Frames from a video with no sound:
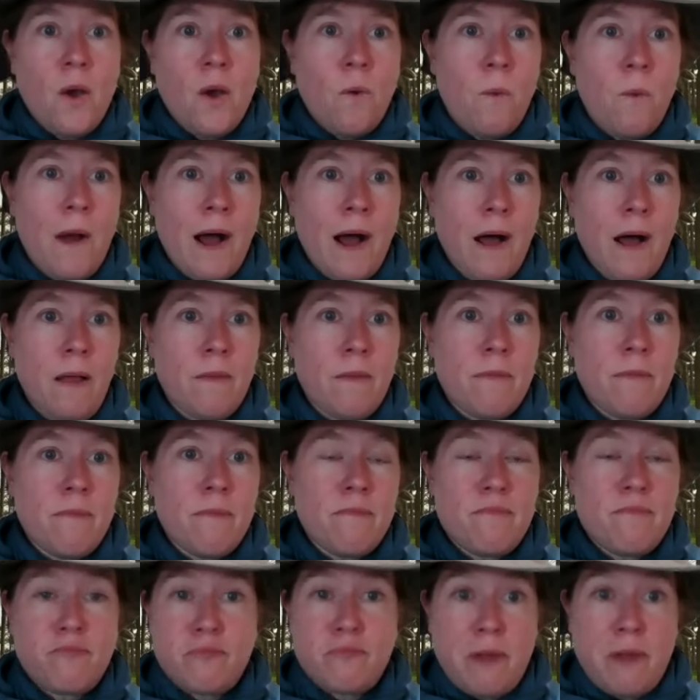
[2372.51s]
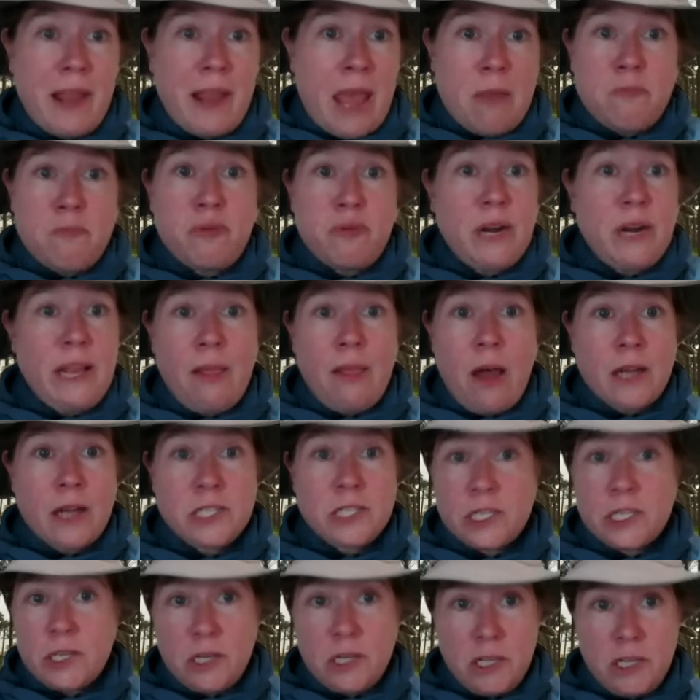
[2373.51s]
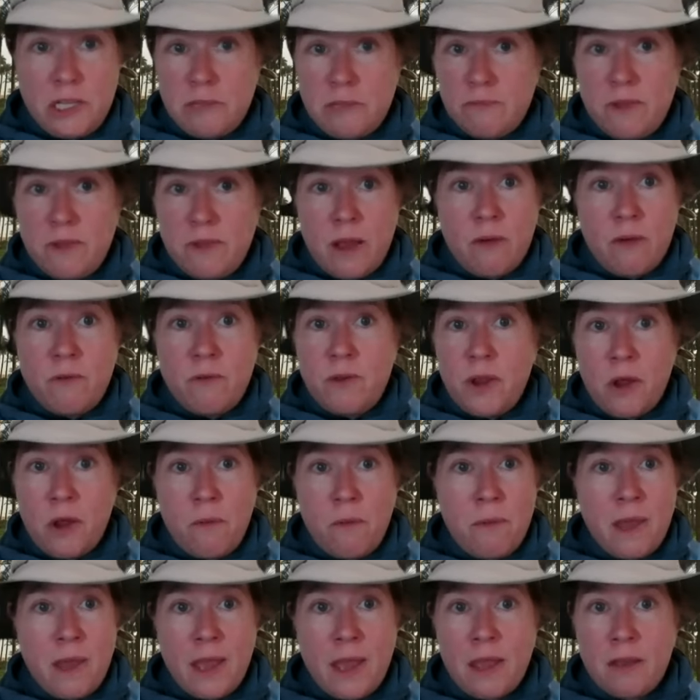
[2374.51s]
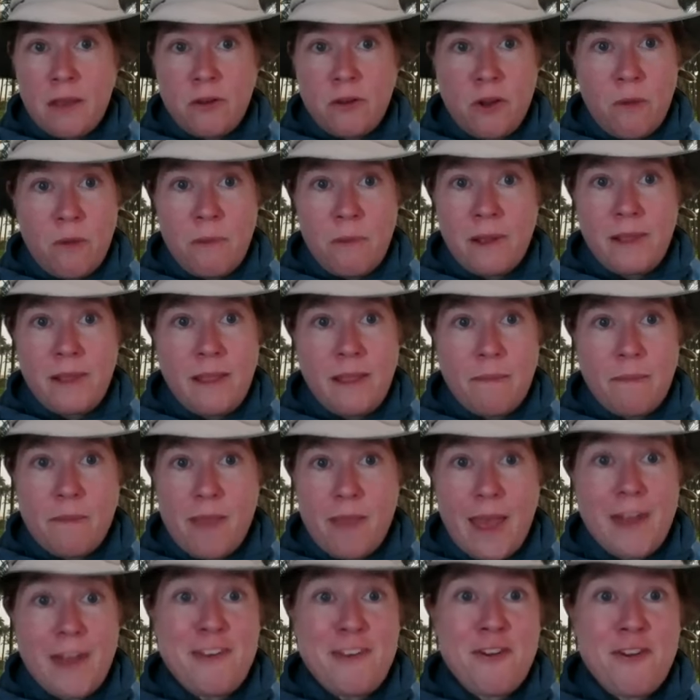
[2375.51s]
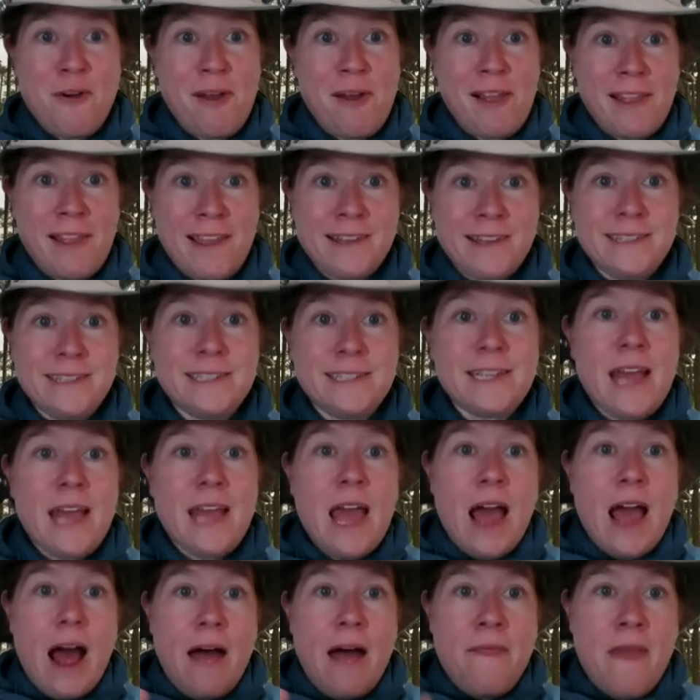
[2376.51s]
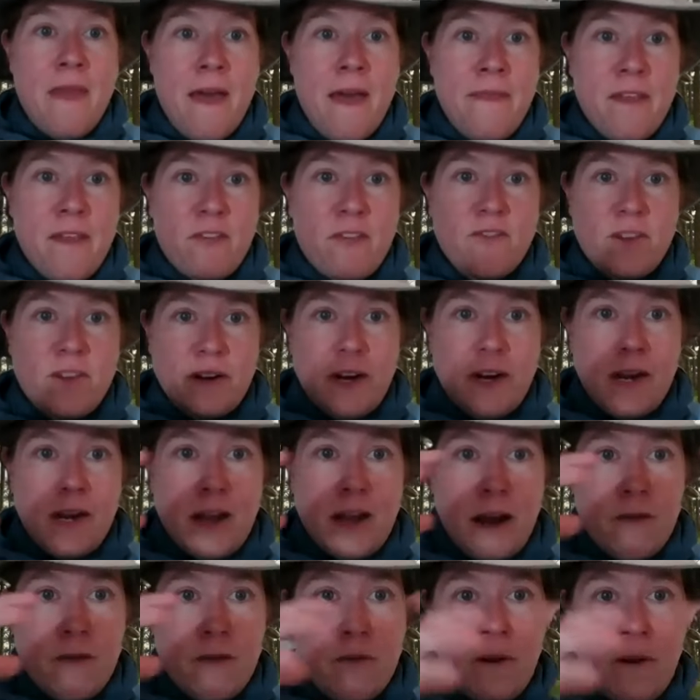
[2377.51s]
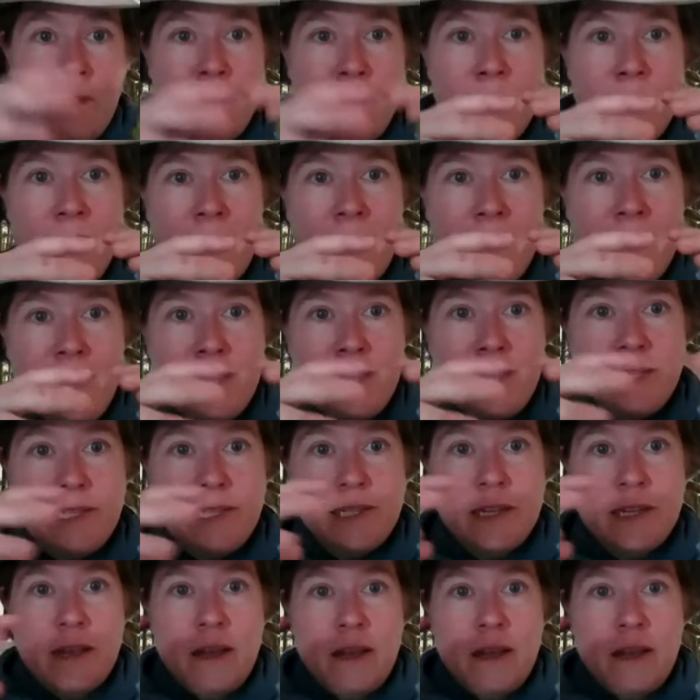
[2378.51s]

Well, again, pretty logical. No no big no big leaps ahead. No aliens. And then they started covering the bodies